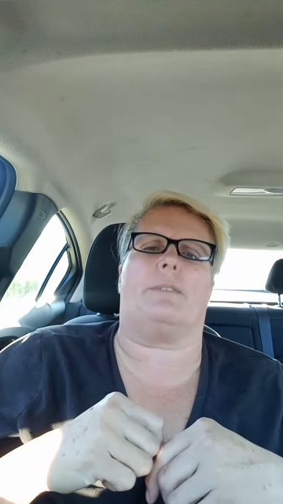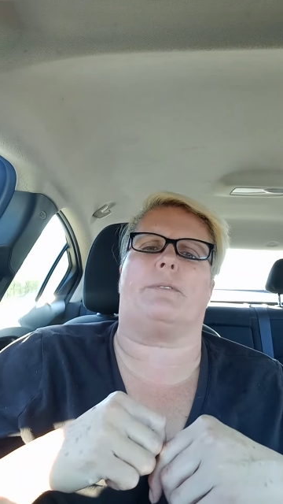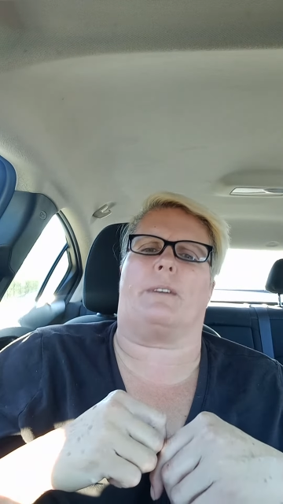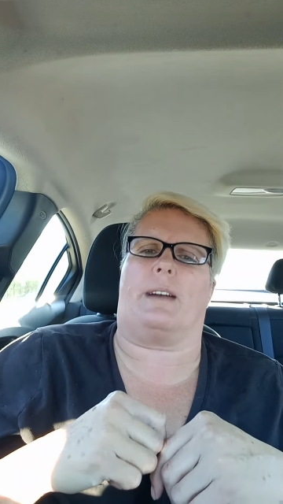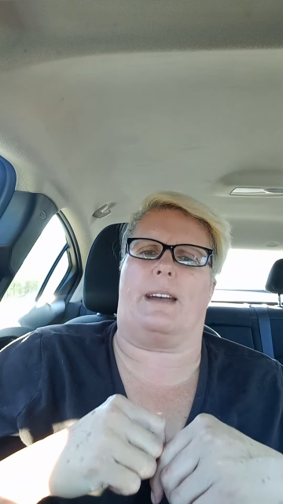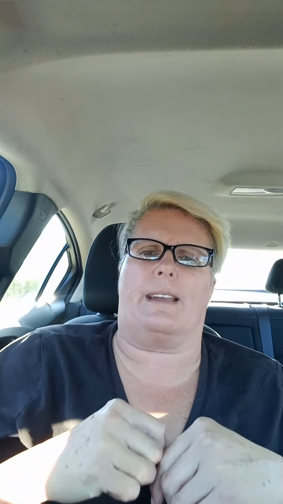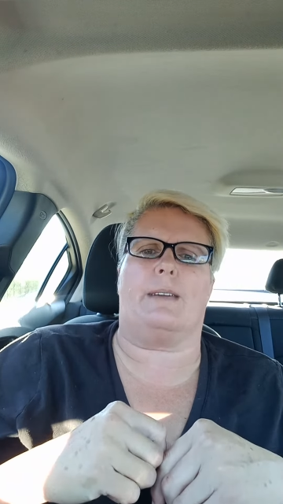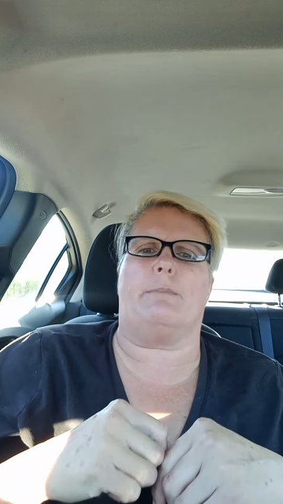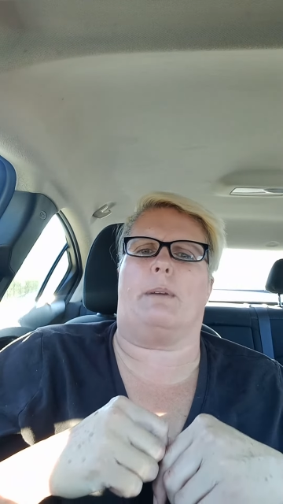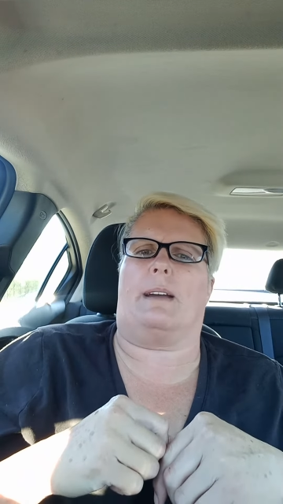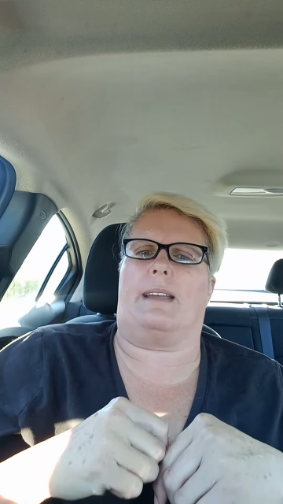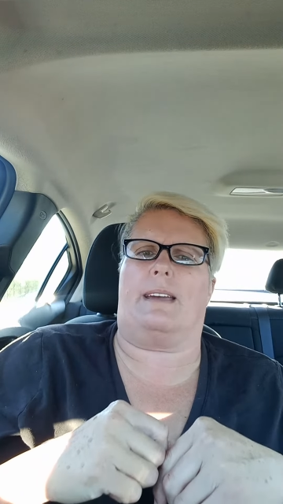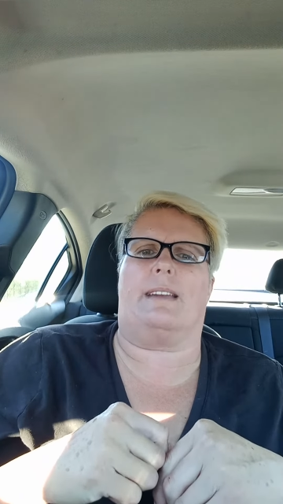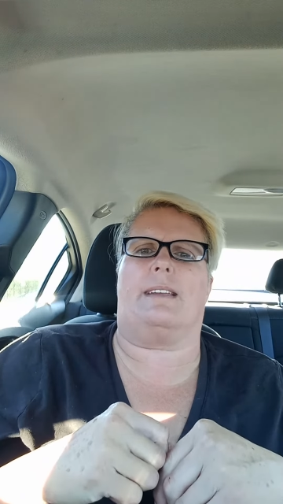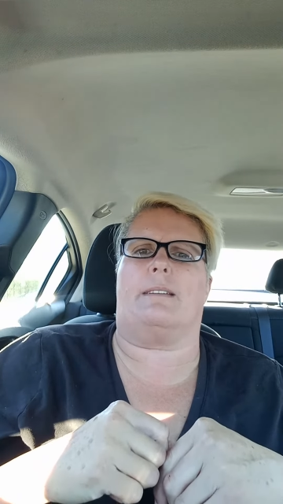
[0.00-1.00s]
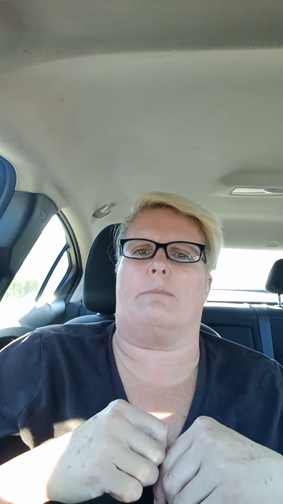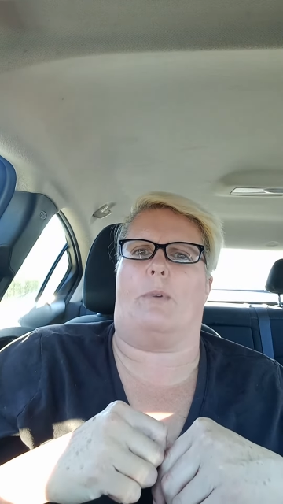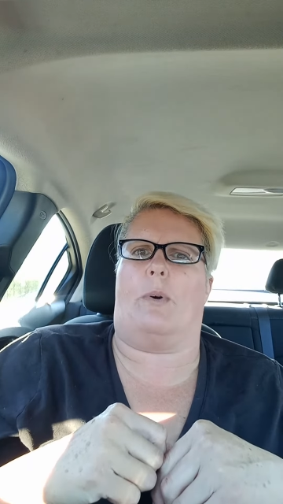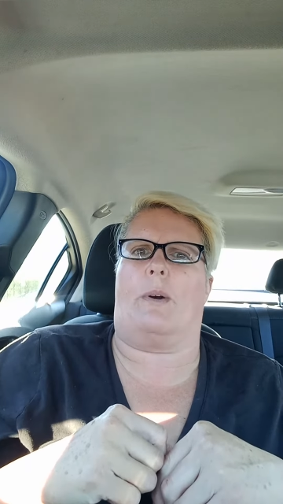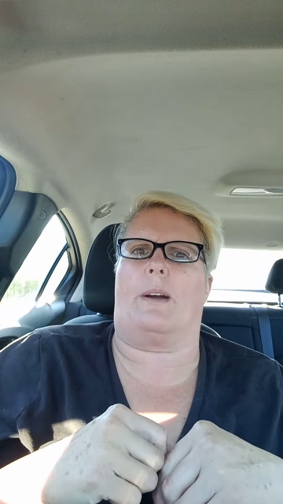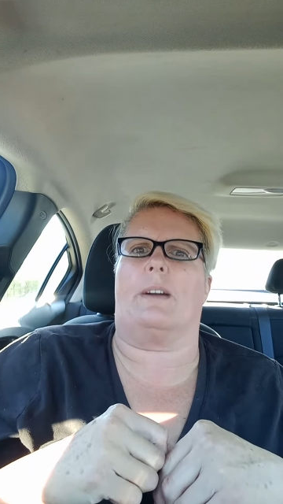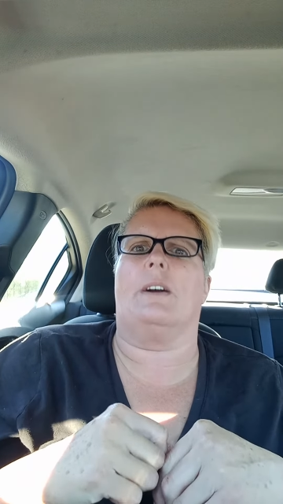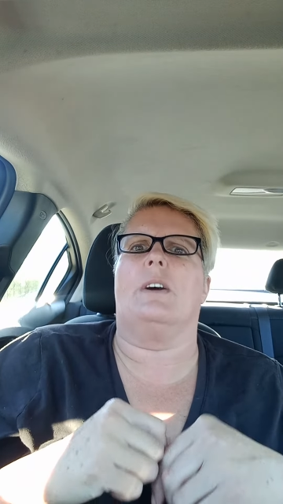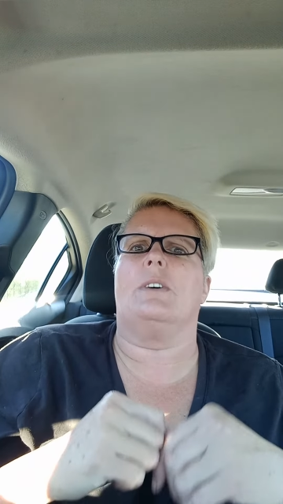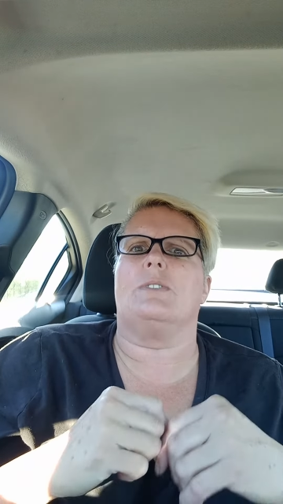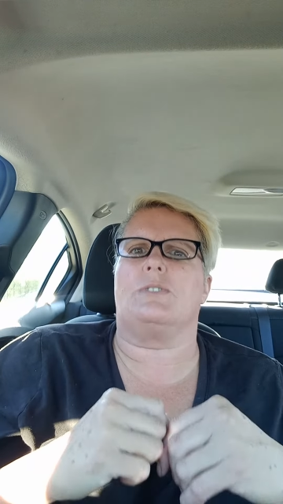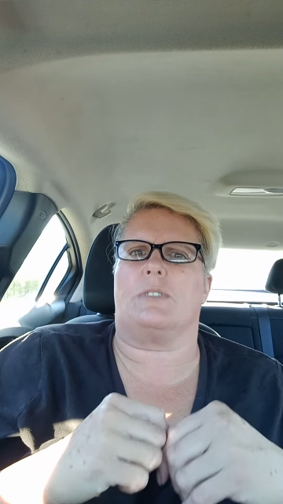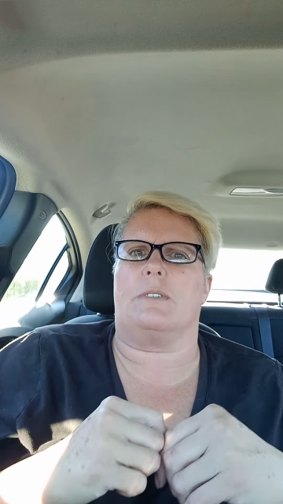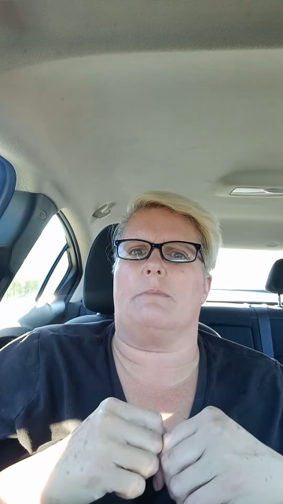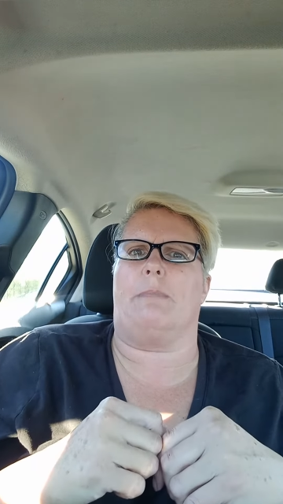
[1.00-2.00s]
for anybody anymore
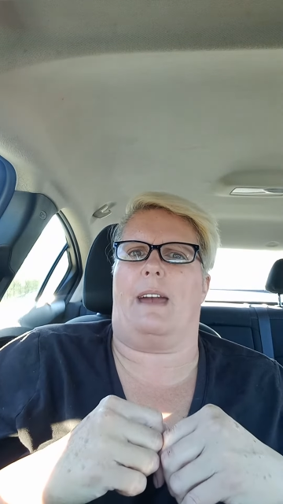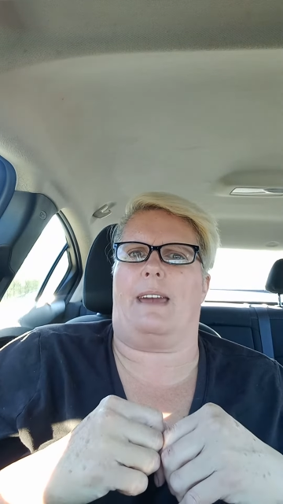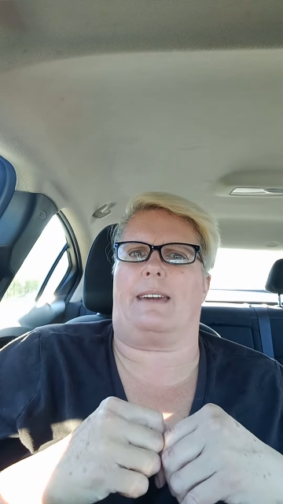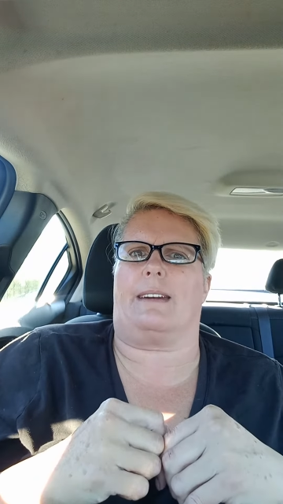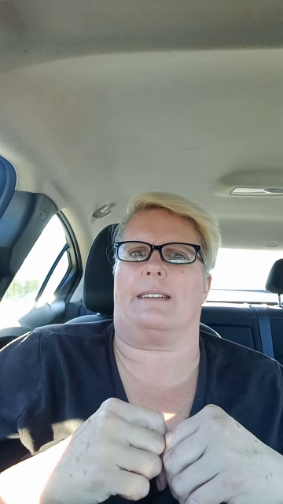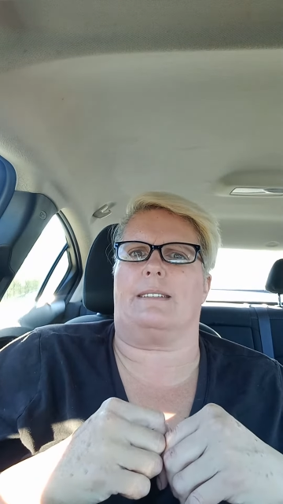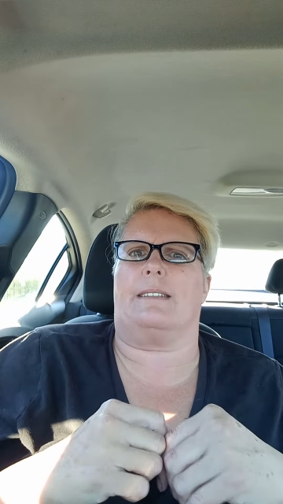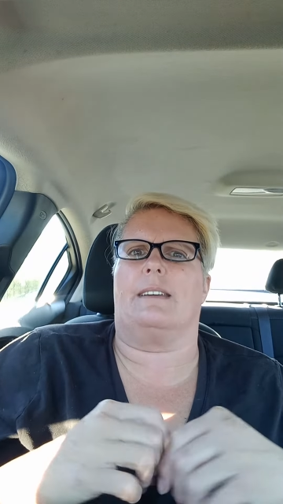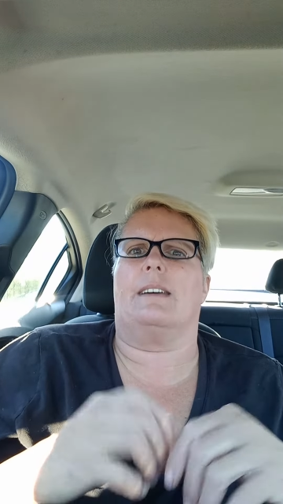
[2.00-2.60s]
to make it.